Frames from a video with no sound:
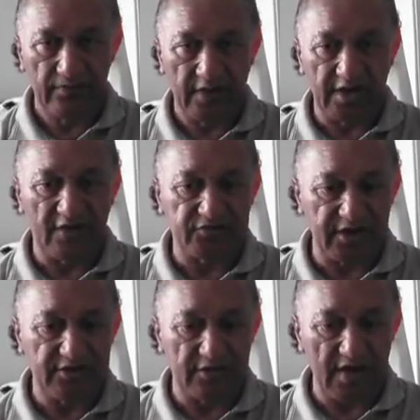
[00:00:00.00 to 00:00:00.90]
and I've
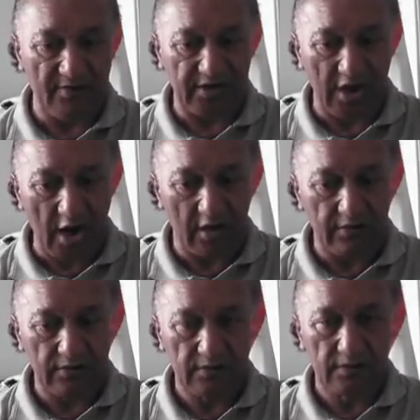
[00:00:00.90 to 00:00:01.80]
seen you come and go,
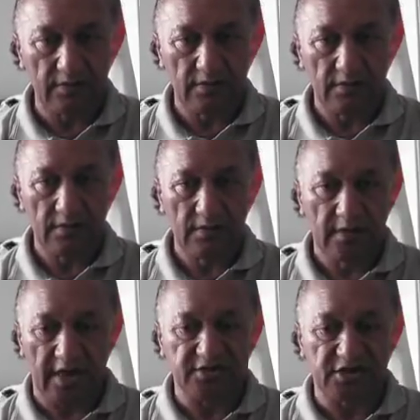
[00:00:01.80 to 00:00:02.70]

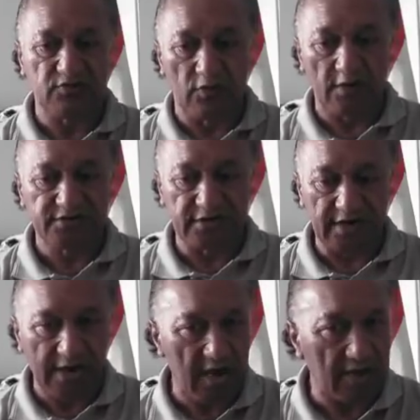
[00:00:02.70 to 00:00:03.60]
and just waltz in
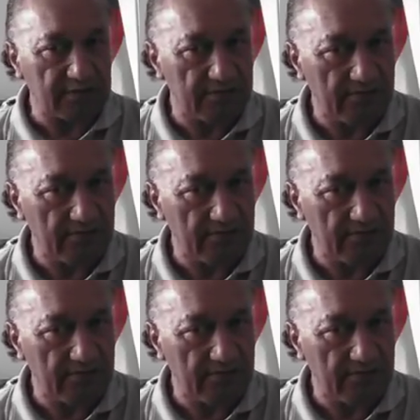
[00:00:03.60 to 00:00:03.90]
and out,